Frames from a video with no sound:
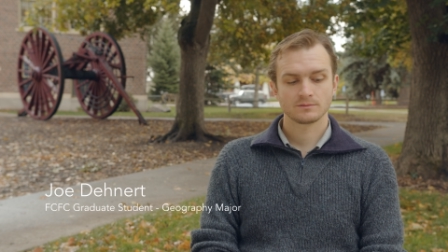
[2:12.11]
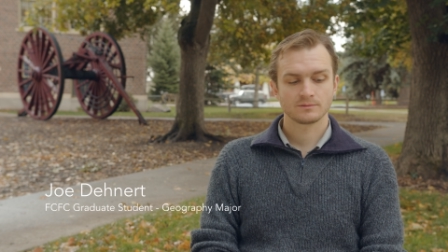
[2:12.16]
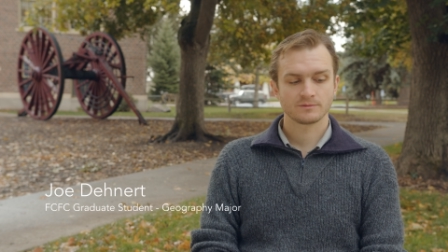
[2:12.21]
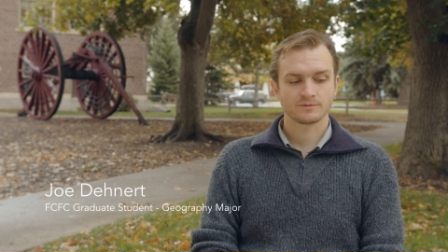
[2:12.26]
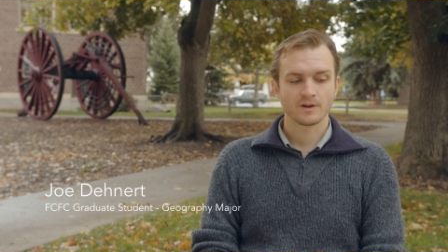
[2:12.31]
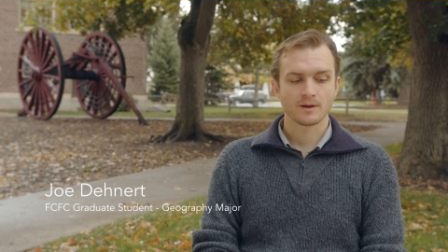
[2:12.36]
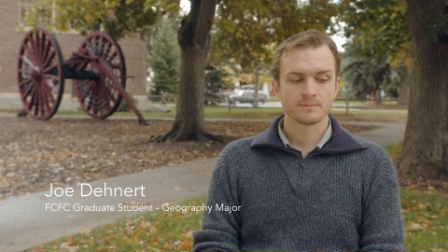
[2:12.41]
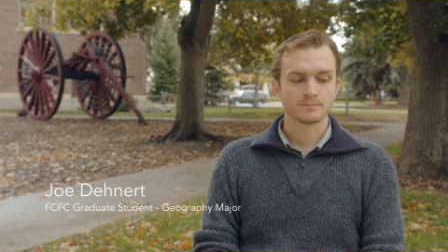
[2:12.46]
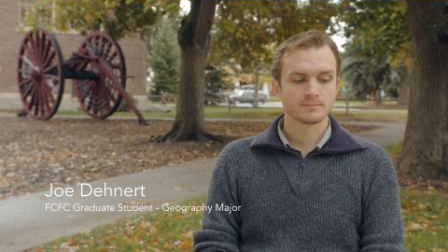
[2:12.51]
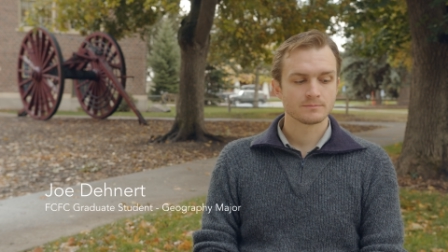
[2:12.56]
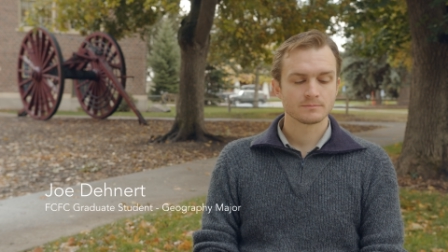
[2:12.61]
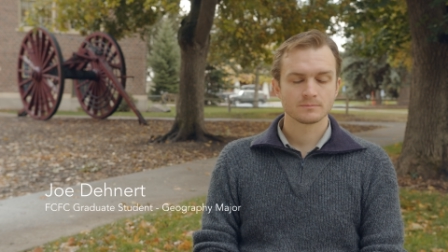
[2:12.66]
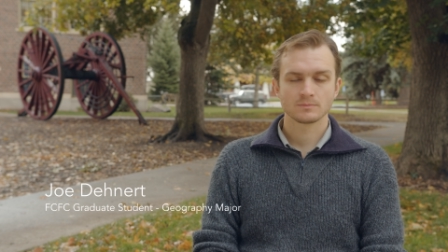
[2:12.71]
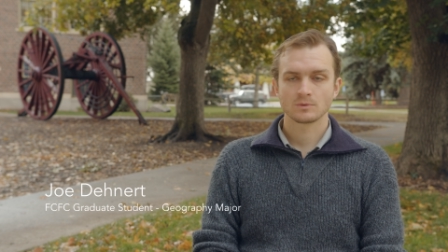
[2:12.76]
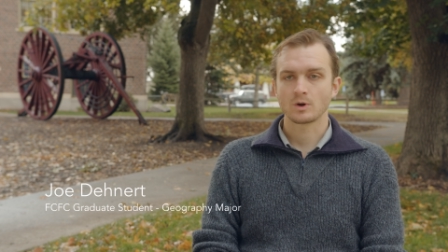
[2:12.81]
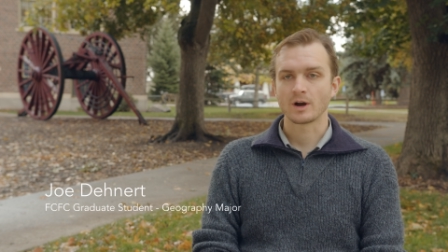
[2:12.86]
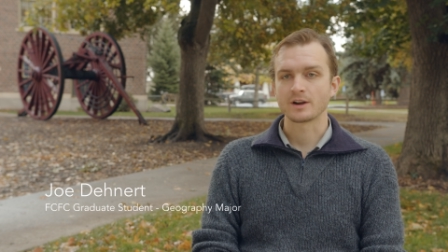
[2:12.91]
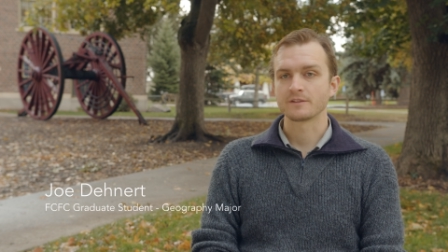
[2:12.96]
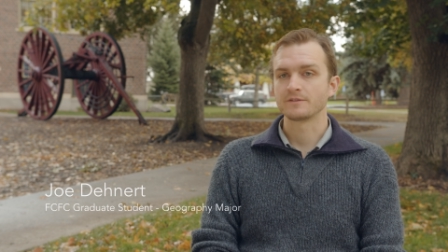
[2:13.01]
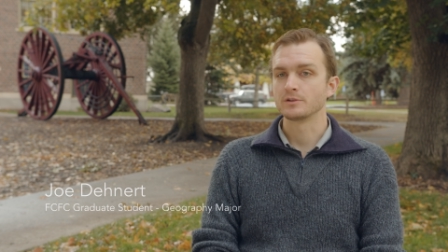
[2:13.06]
from
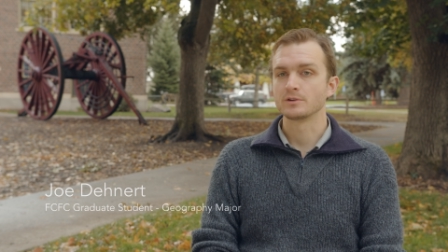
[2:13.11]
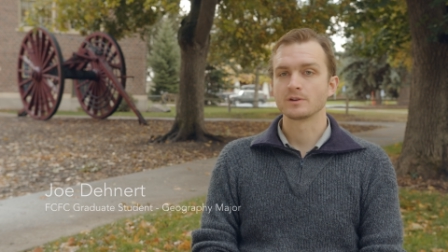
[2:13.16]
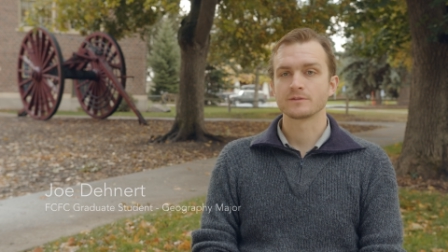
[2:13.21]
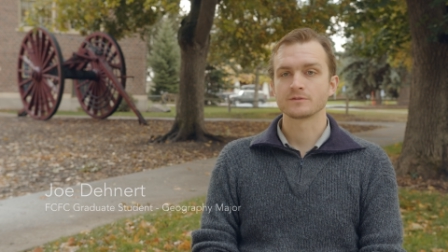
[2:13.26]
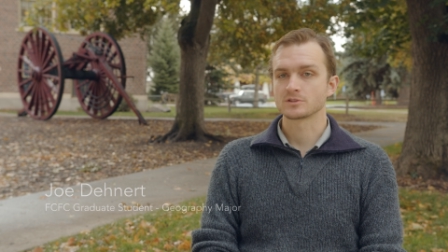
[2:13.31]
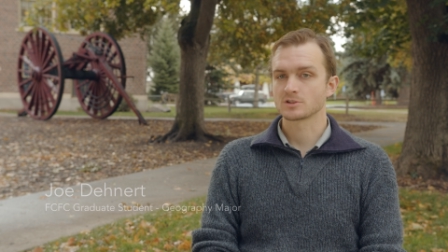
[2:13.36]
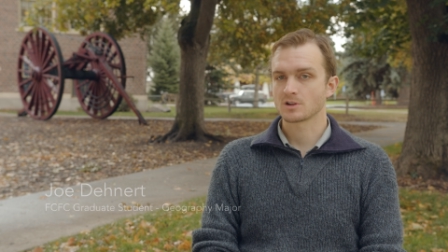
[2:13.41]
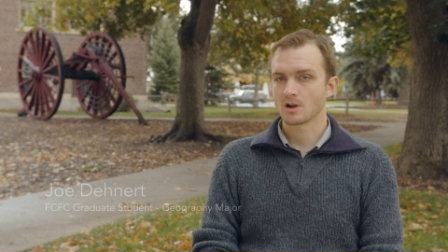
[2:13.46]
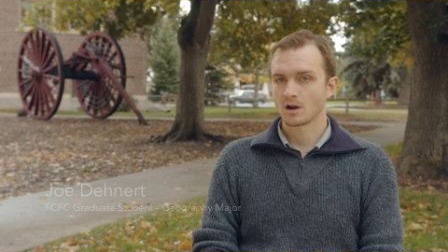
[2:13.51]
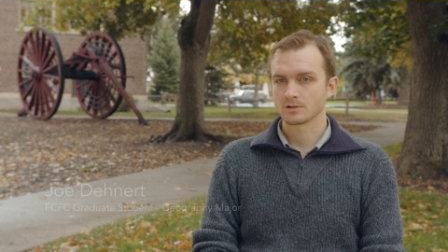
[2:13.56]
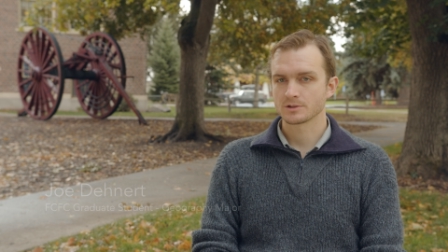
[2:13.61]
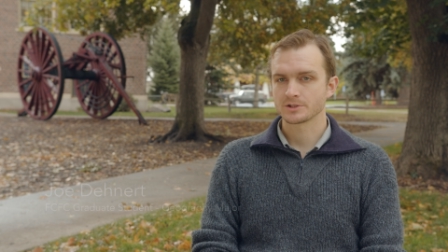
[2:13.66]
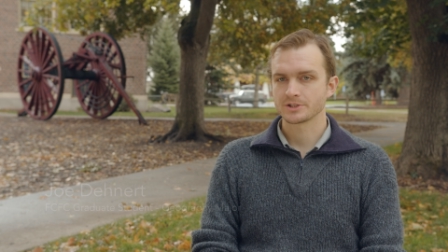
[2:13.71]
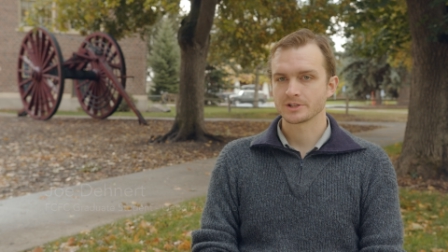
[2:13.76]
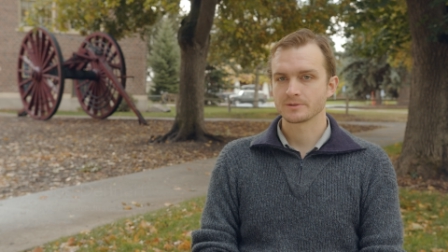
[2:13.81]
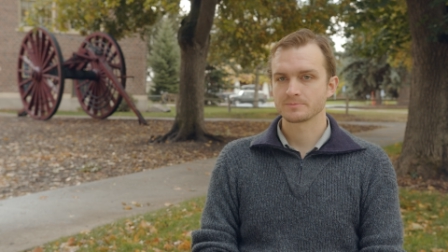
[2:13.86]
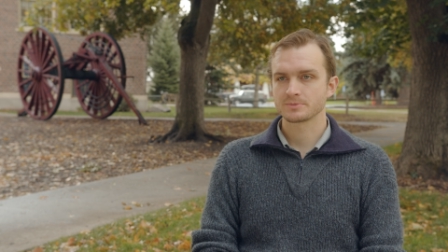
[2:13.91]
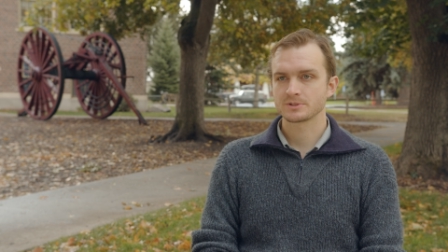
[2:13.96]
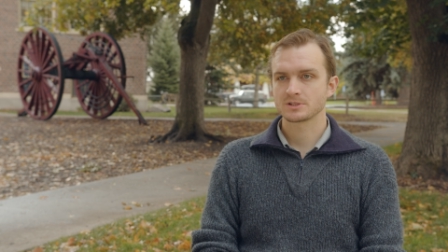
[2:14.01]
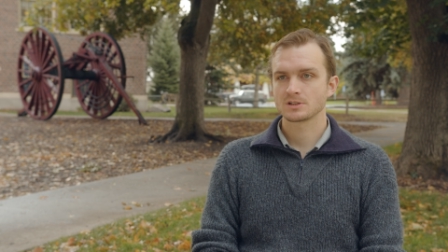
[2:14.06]
quite a few different
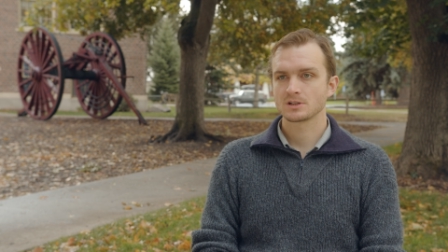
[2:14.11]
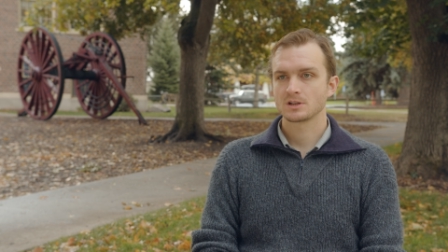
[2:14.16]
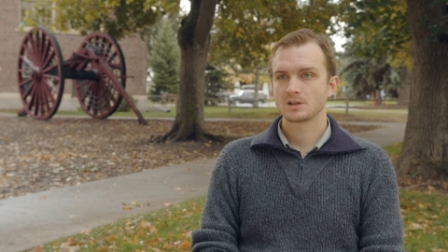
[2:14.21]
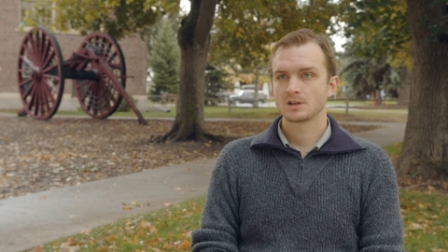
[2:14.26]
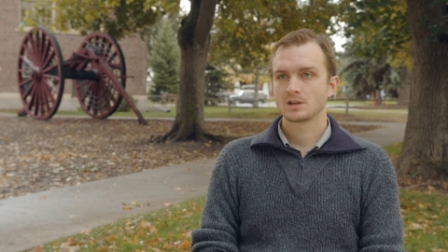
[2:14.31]
scholarships,